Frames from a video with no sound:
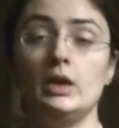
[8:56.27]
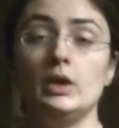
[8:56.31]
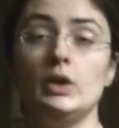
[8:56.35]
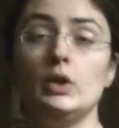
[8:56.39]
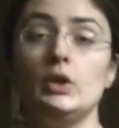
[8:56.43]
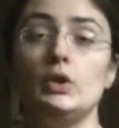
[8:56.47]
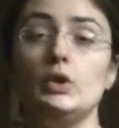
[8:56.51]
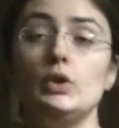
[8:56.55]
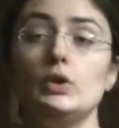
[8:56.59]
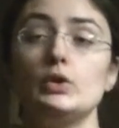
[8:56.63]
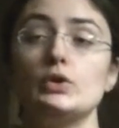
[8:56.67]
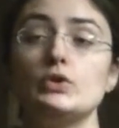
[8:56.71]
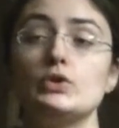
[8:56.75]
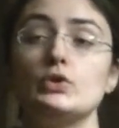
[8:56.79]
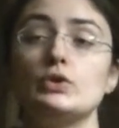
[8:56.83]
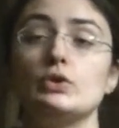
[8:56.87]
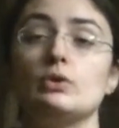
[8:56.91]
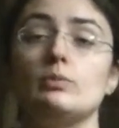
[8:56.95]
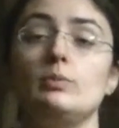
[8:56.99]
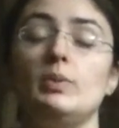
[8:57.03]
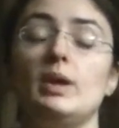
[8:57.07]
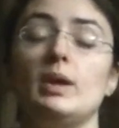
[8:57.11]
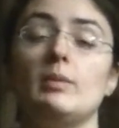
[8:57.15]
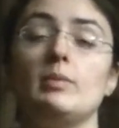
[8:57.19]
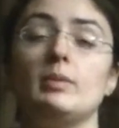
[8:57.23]
you should
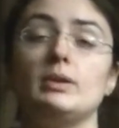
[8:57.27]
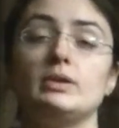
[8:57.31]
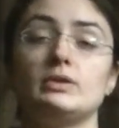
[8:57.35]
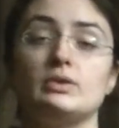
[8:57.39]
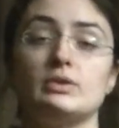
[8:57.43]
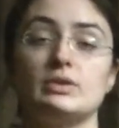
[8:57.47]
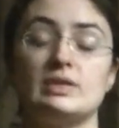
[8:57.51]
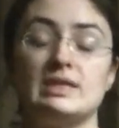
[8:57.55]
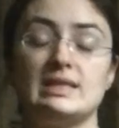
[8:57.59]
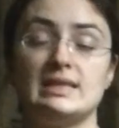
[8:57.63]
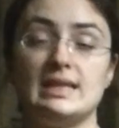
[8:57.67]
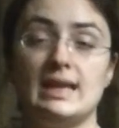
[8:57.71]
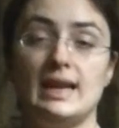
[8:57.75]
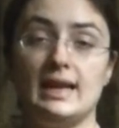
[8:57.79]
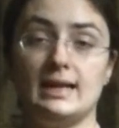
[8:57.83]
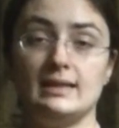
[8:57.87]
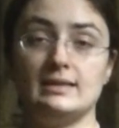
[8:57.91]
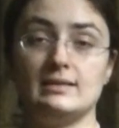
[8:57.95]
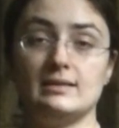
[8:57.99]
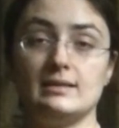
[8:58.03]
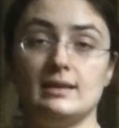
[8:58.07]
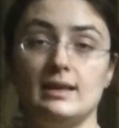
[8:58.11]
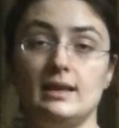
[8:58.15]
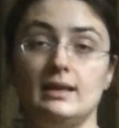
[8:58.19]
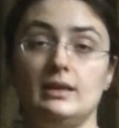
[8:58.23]
be able to
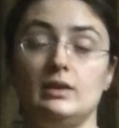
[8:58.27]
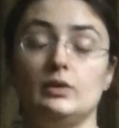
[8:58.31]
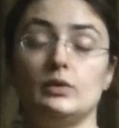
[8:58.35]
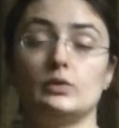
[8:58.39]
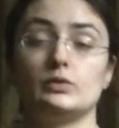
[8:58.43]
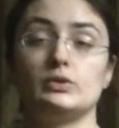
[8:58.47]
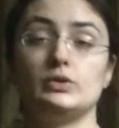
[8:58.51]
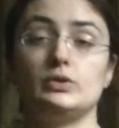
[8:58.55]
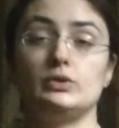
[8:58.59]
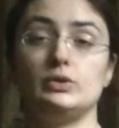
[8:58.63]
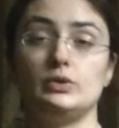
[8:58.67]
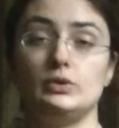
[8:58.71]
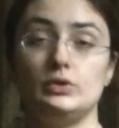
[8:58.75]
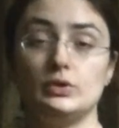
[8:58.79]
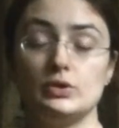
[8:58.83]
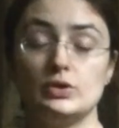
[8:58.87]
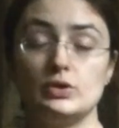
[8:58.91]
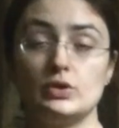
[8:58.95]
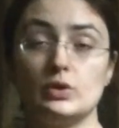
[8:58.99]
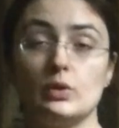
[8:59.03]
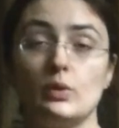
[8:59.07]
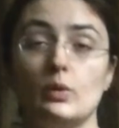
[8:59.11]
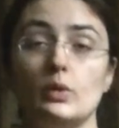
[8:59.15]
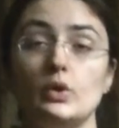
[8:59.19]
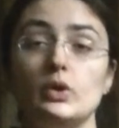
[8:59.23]
stand, and in order to do
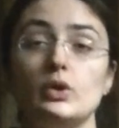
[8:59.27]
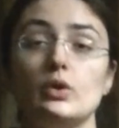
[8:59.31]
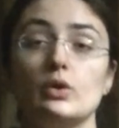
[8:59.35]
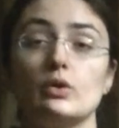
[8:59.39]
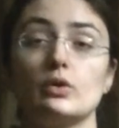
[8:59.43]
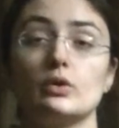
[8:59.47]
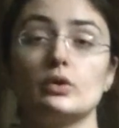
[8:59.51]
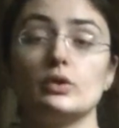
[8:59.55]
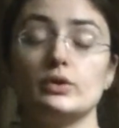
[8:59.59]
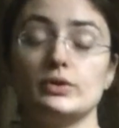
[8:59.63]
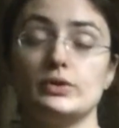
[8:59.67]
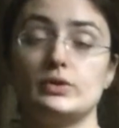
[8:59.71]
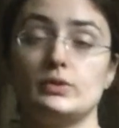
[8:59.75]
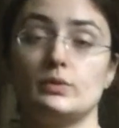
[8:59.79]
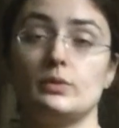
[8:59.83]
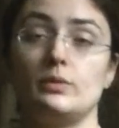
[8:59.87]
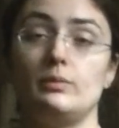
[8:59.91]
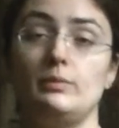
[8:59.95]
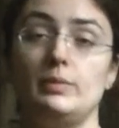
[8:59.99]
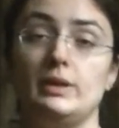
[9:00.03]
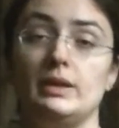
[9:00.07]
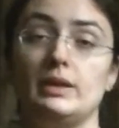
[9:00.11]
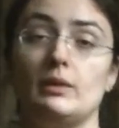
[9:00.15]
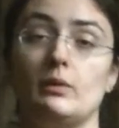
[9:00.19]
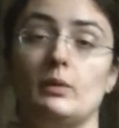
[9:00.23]
so, your glutes will
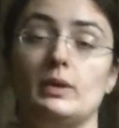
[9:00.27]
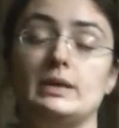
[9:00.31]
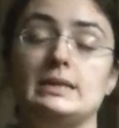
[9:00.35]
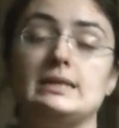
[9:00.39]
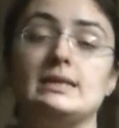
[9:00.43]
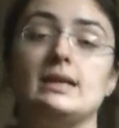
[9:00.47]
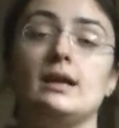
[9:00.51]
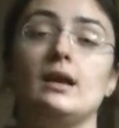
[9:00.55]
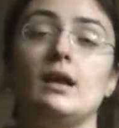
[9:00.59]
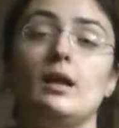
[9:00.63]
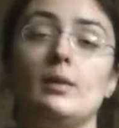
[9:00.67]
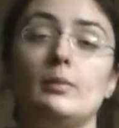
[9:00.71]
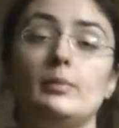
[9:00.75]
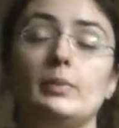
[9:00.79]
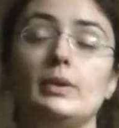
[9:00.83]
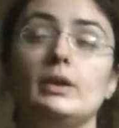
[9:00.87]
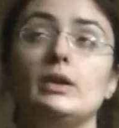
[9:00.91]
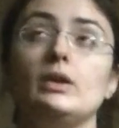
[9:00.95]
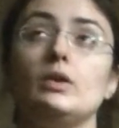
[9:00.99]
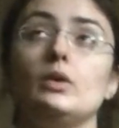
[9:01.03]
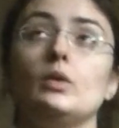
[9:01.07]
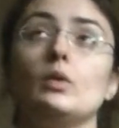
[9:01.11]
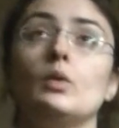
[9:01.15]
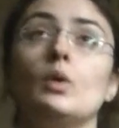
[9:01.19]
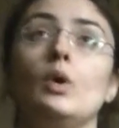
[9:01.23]
be the ones helping
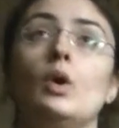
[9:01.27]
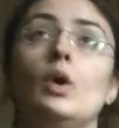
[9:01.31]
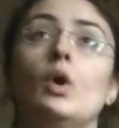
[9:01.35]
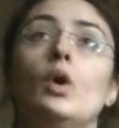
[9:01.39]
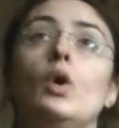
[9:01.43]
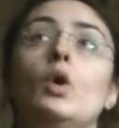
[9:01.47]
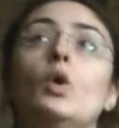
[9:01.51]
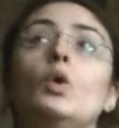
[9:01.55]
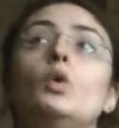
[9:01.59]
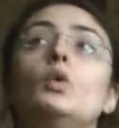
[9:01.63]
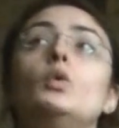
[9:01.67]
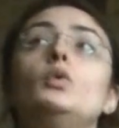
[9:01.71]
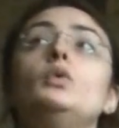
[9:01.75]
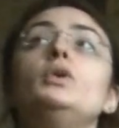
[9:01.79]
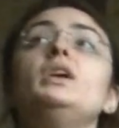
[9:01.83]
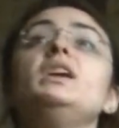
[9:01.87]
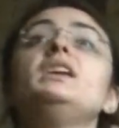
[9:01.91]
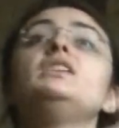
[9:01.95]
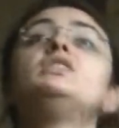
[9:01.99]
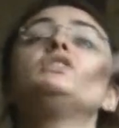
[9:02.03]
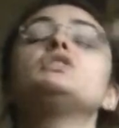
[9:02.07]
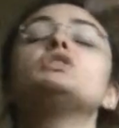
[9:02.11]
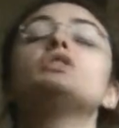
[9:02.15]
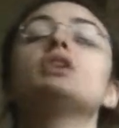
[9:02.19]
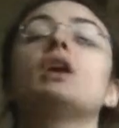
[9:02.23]
you
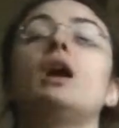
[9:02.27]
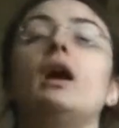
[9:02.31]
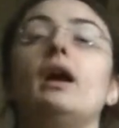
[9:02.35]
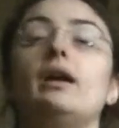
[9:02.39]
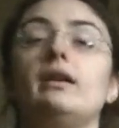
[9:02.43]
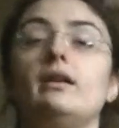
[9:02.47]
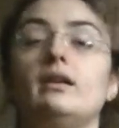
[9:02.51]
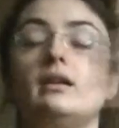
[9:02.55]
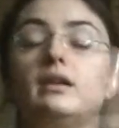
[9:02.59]
reach higher,